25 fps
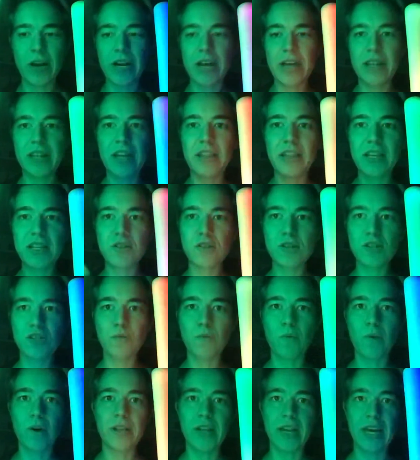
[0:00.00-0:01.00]
And then this was the
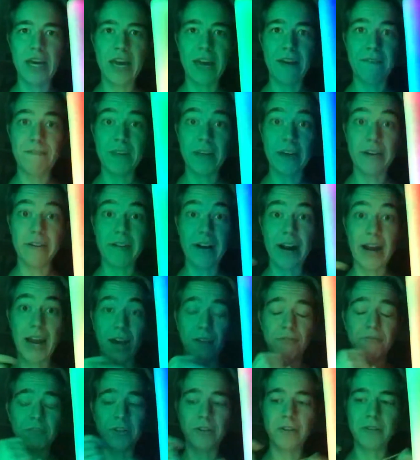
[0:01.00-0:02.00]
one they gave the year
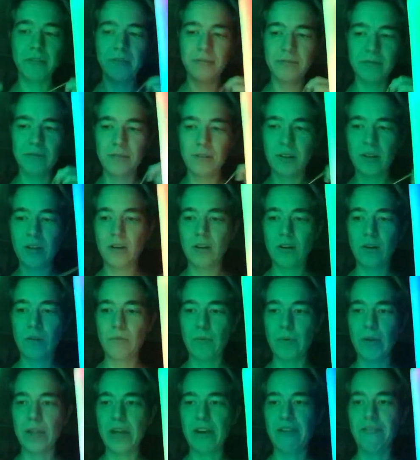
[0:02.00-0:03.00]
after,
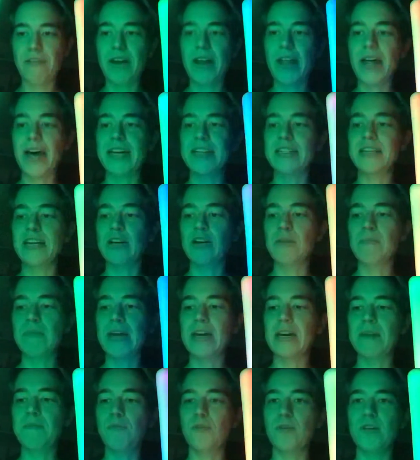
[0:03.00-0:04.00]
when they realized they could
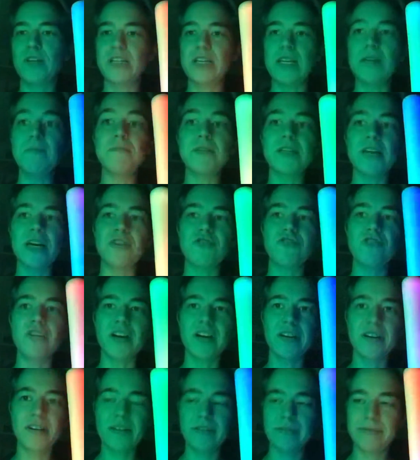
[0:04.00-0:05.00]
make it more
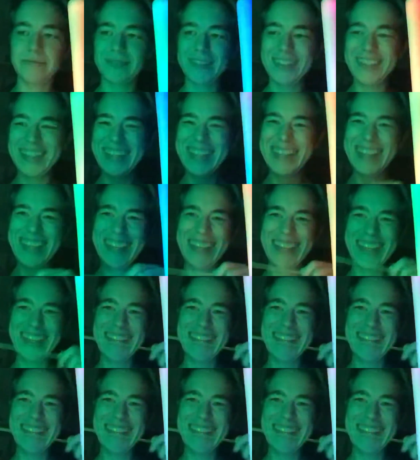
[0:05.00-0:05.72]
team-centric. Alright.